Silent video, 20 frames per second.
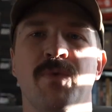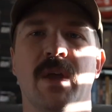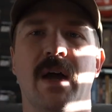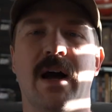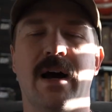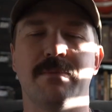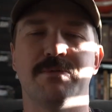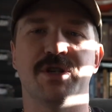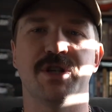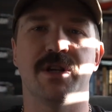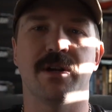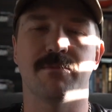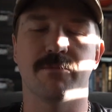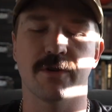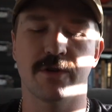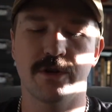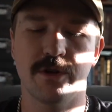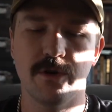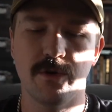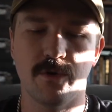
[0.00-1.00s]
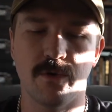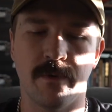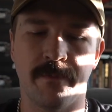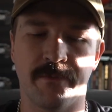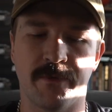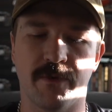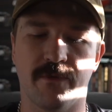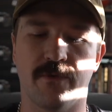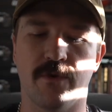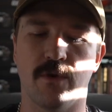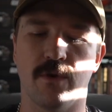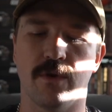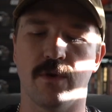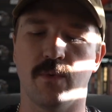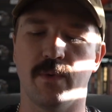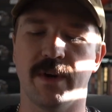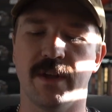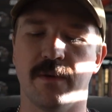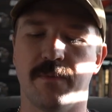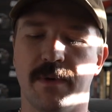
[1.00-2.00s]
Option number 2 for the
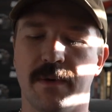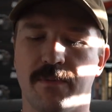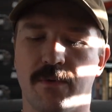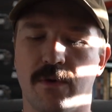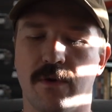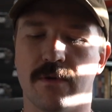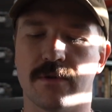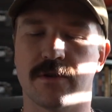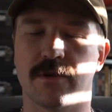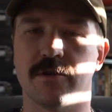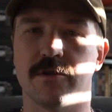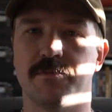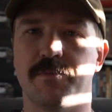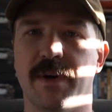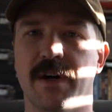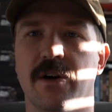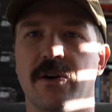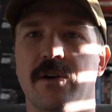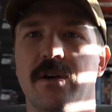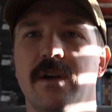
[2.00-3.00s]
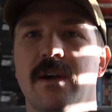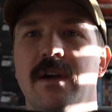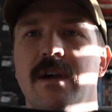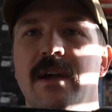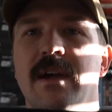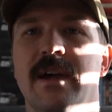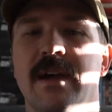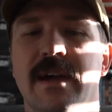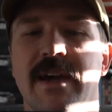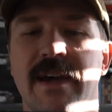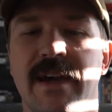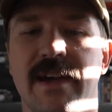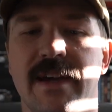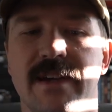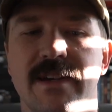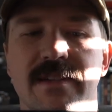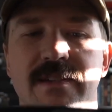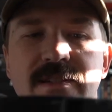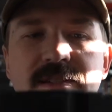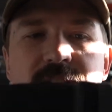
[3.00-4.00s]
We the People holsters belt
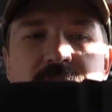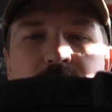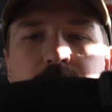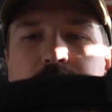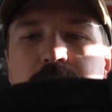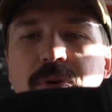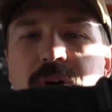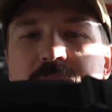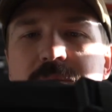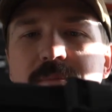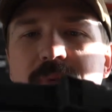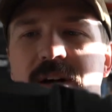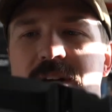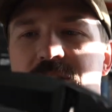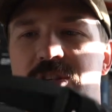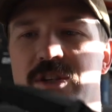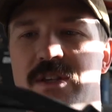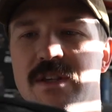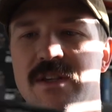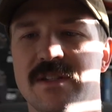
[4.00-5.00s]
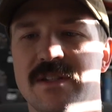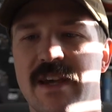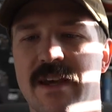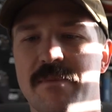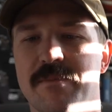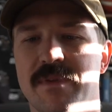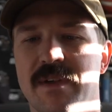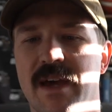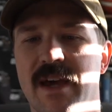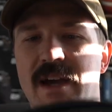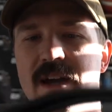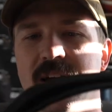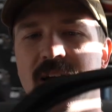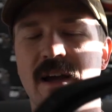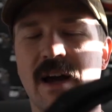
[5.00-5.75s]
is pretty much the same thing.